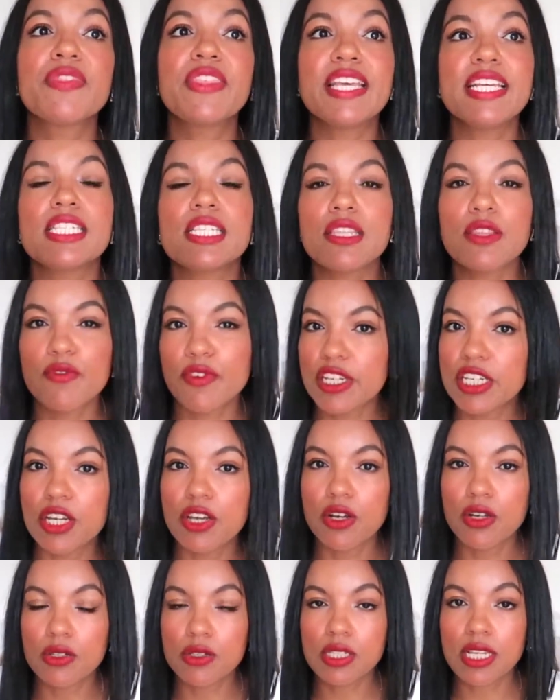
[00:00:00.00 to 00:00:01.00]
these are the
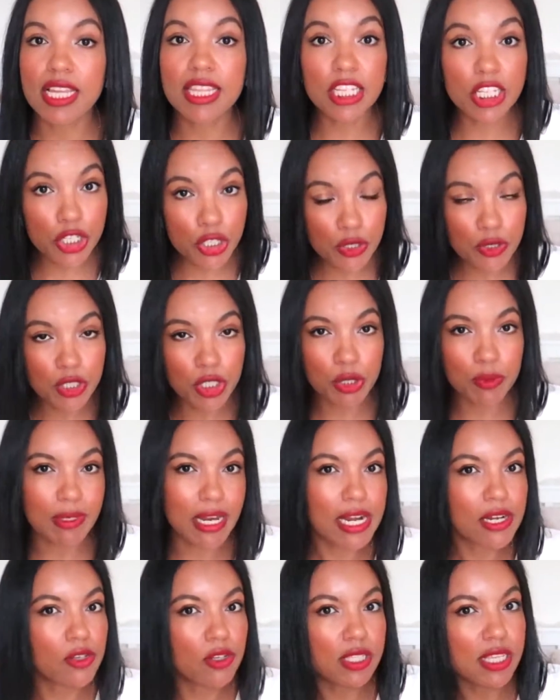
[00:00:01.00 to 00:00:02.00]
videos and the YouTube
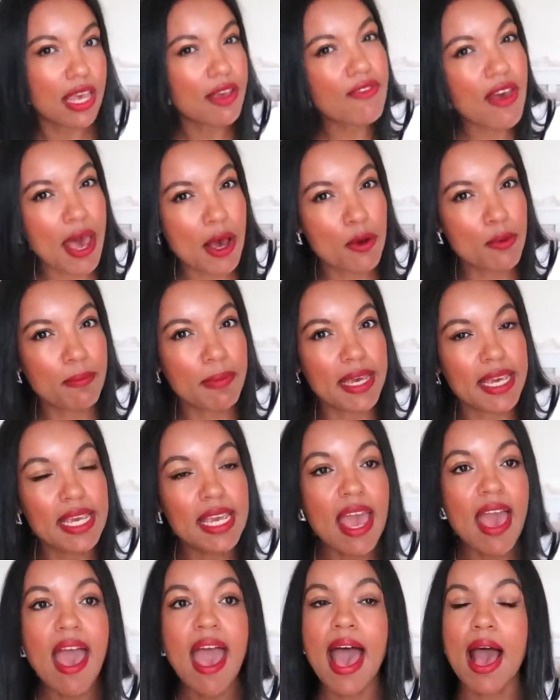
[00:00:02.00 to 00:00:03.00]
channels that have helped
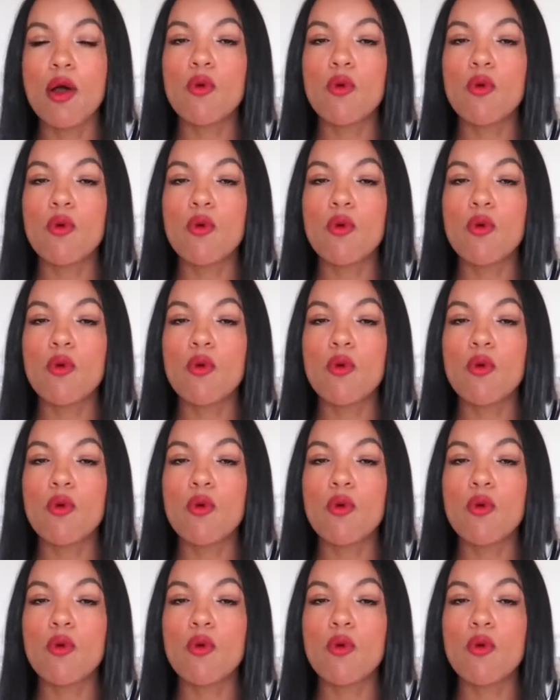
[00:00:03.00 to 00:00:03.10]
me.